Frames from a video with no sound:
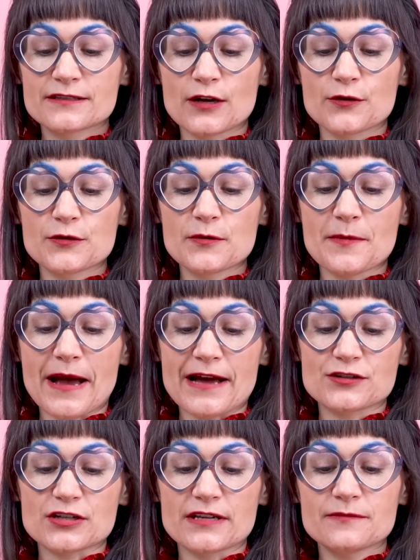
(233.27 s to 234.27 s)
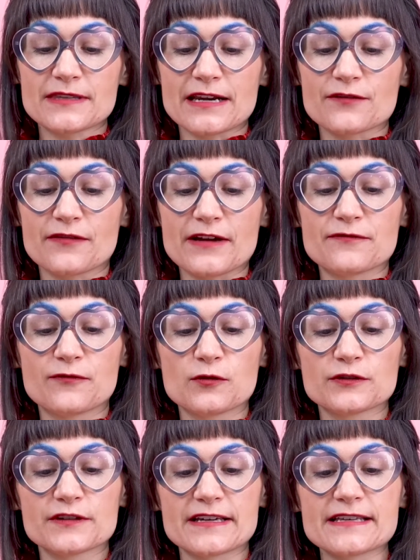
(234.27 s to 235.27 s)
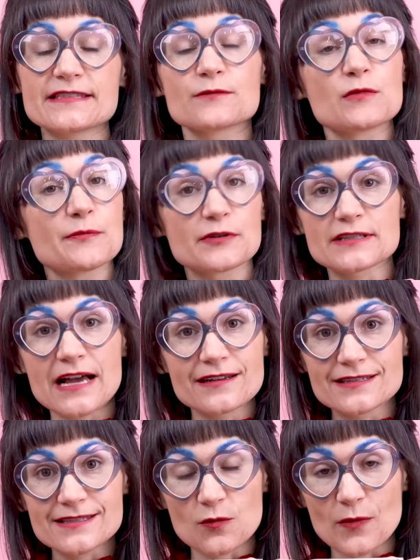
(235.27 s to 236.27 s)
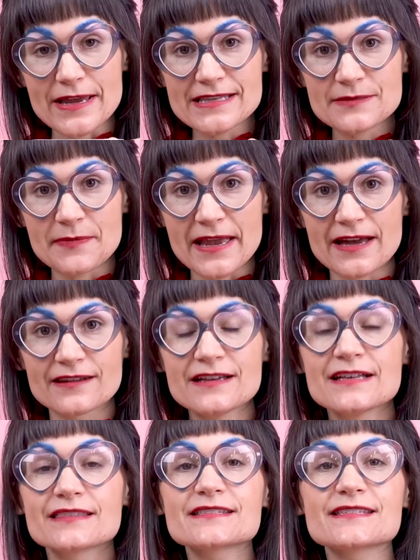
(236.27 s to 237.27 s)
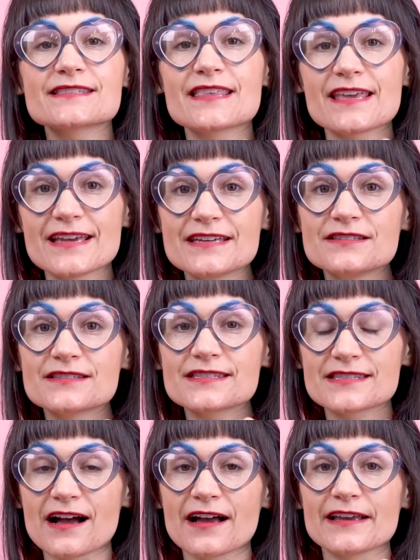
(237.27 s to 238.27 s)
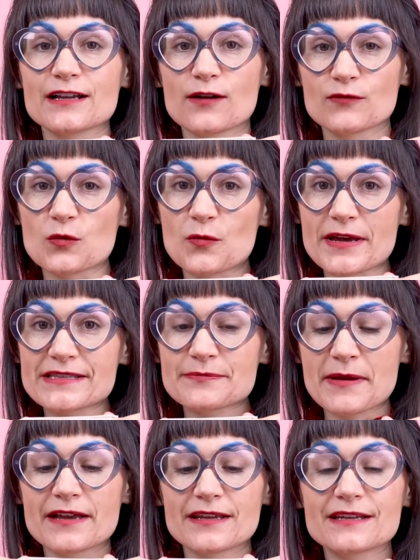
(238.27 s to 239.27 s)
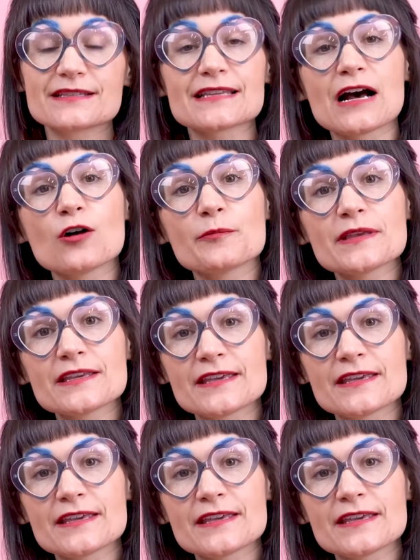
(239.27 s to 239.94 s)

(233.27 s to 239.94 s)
So you imagine that if I folded this and we pretend it's a waistband, this is the inside of the waistband and it's helping